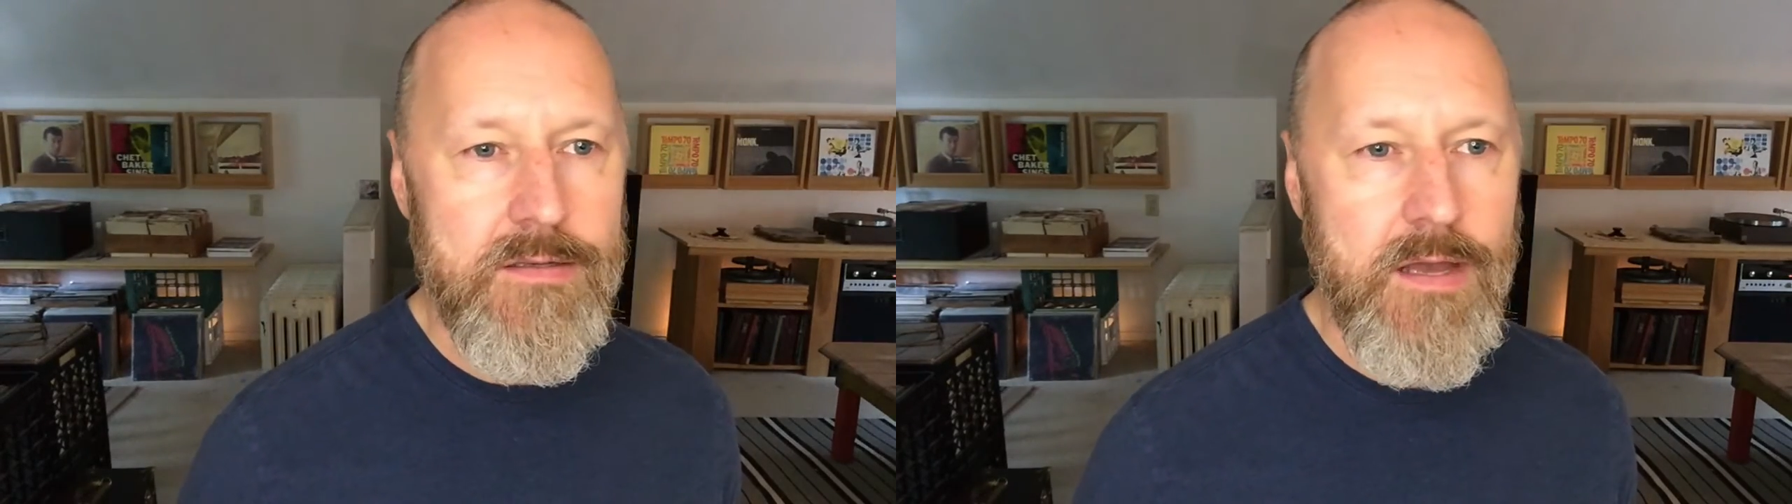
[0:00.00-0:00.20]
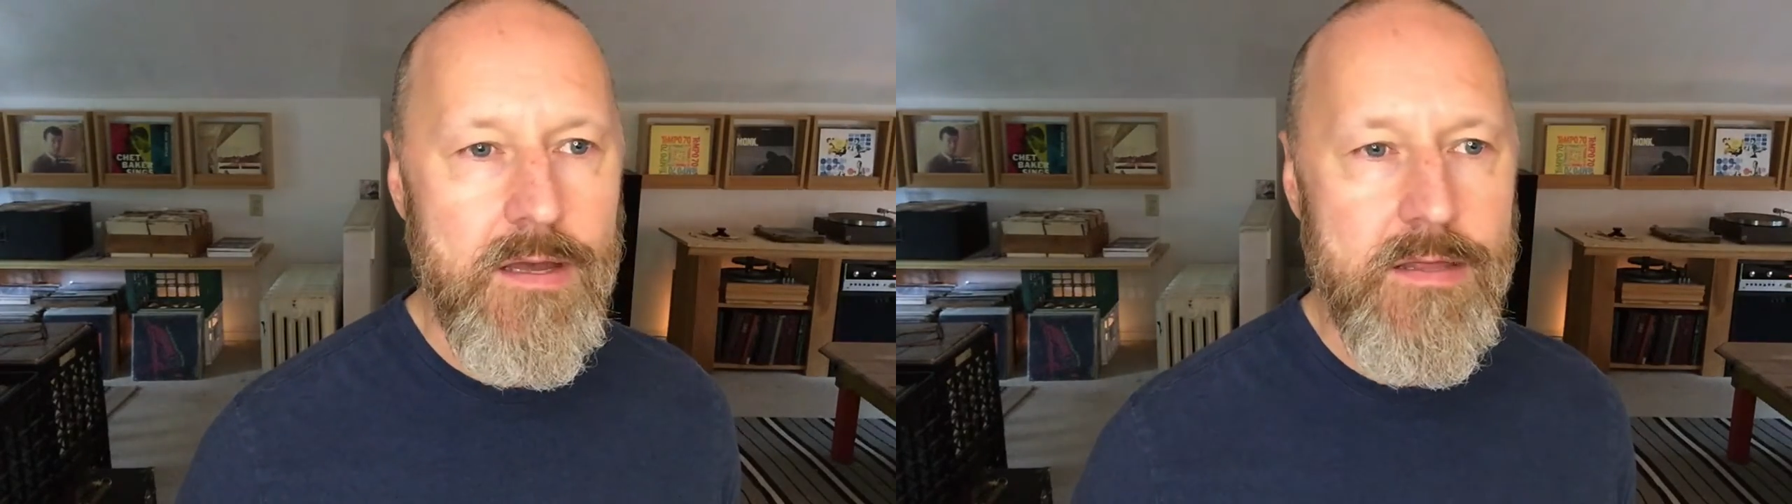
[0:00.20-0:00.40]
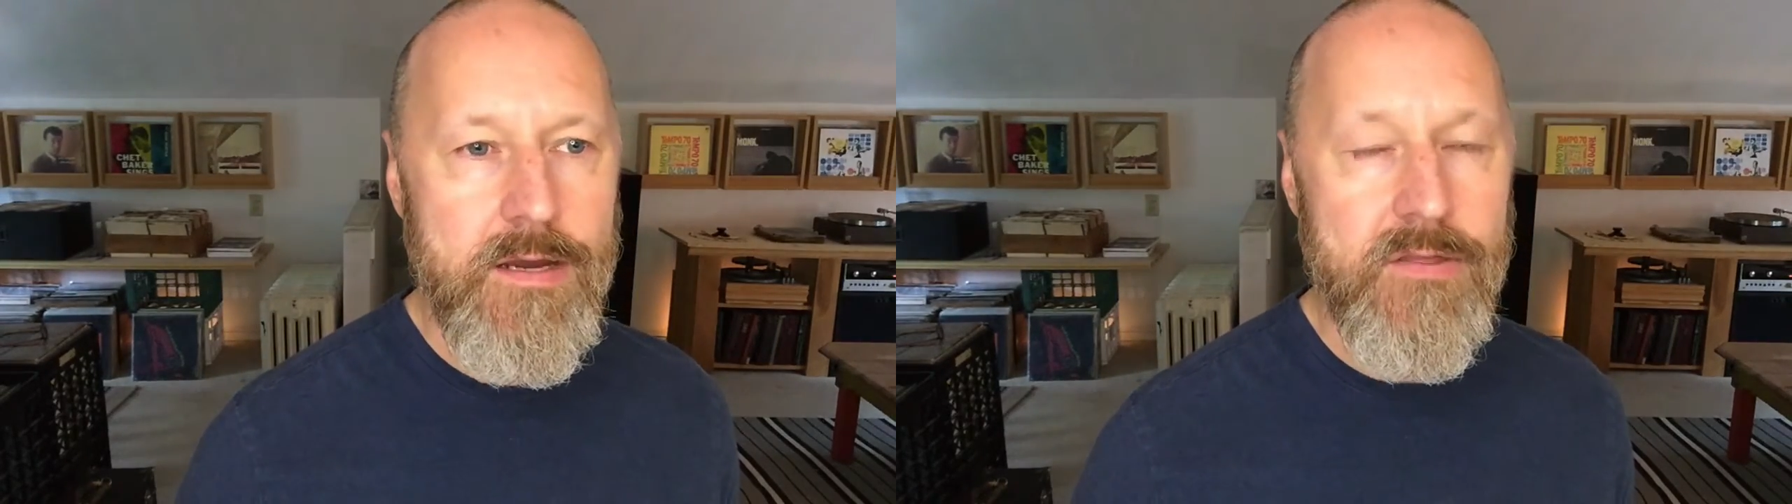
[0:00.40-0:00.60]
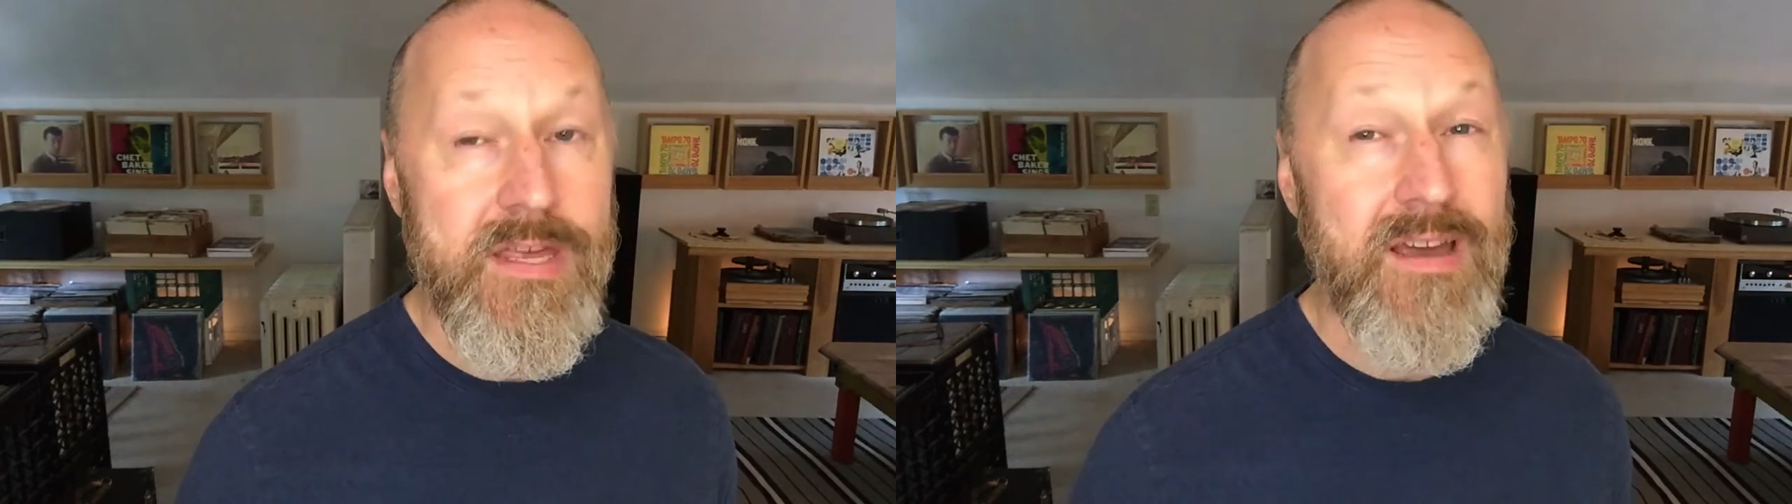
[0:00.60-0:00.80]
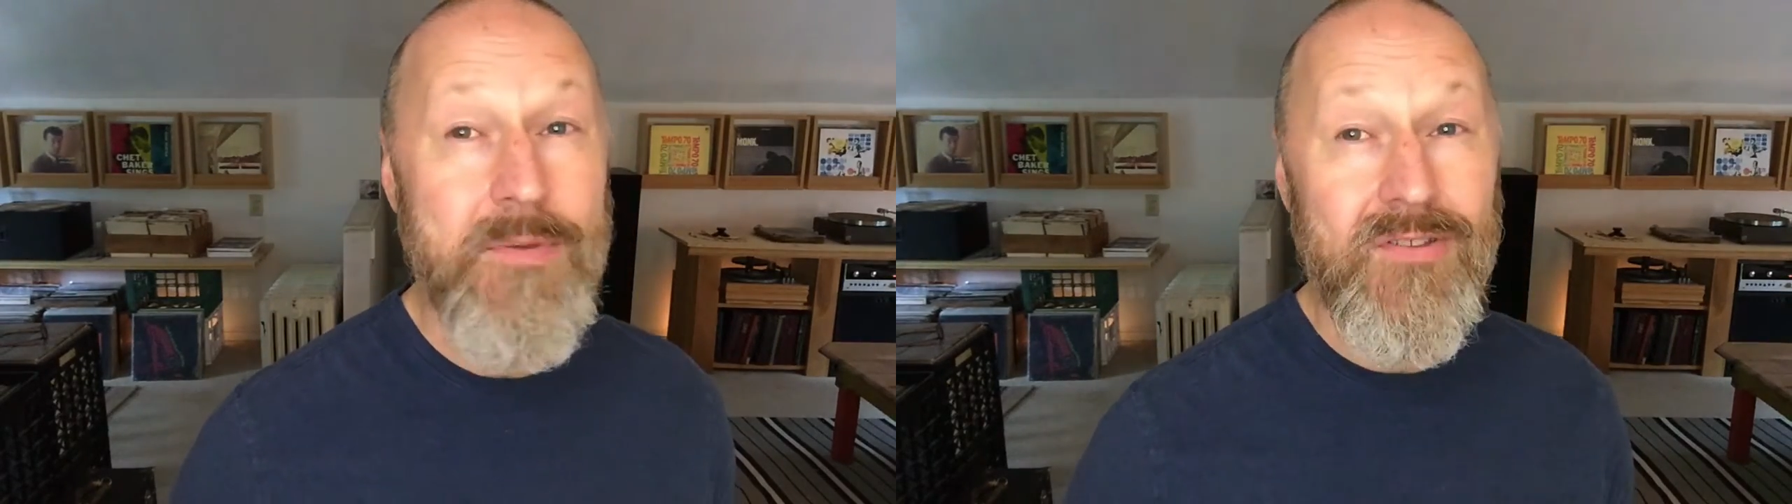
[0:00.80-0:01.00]
there.
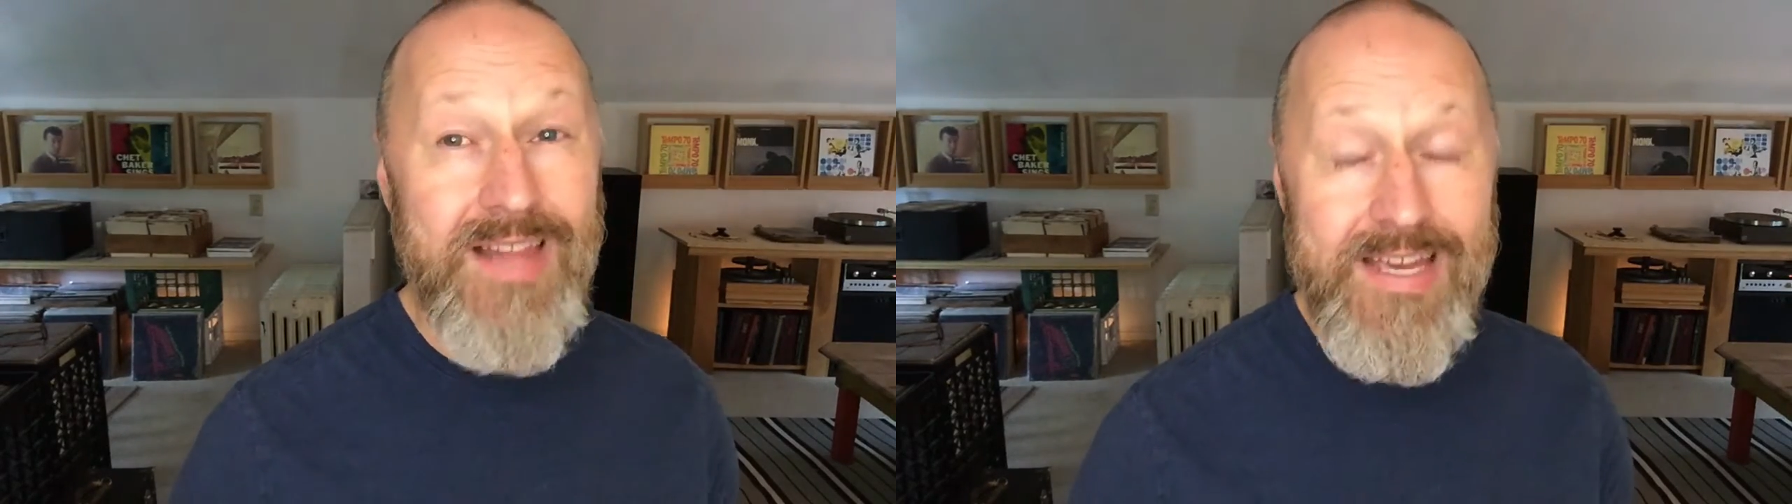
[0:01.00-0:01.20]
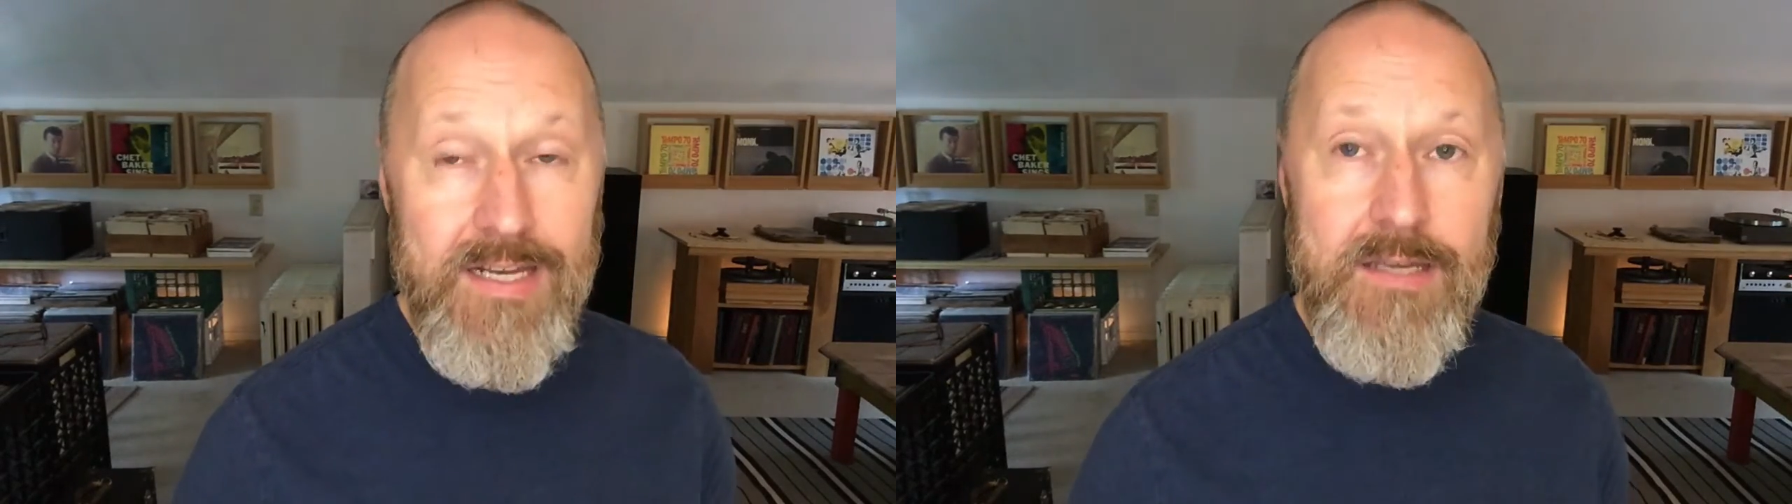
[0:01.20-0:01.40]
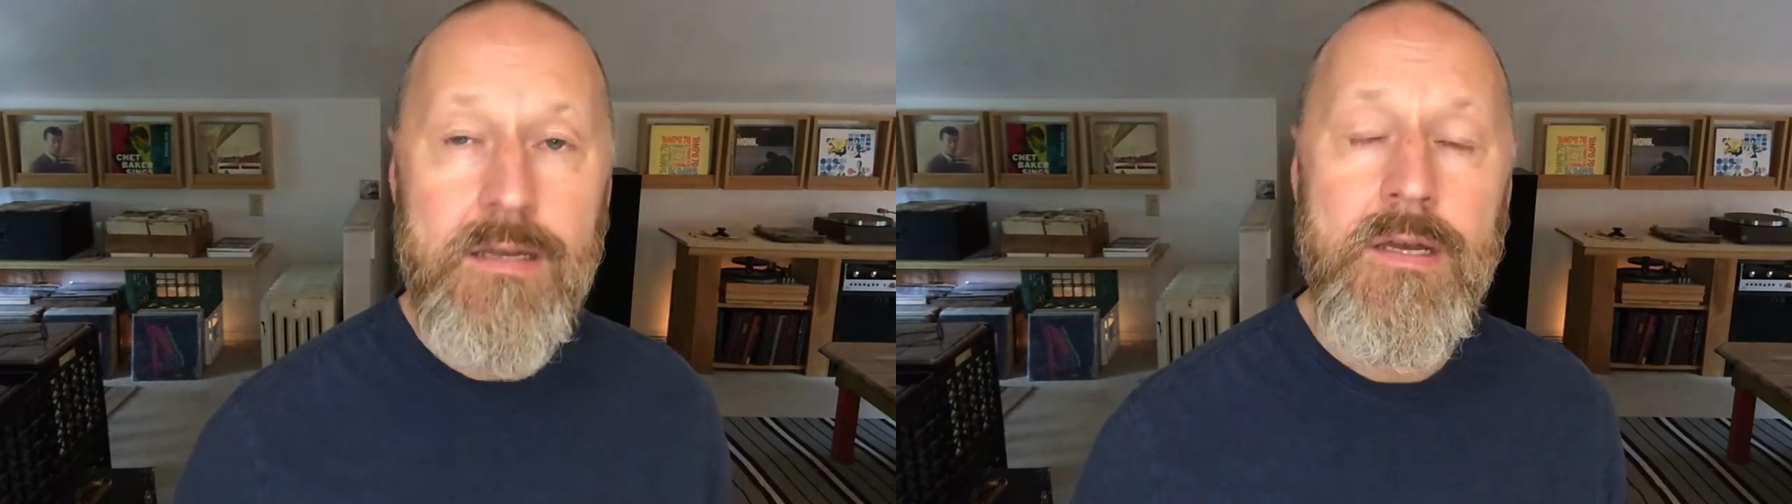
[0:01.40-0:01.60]
Think about lighting.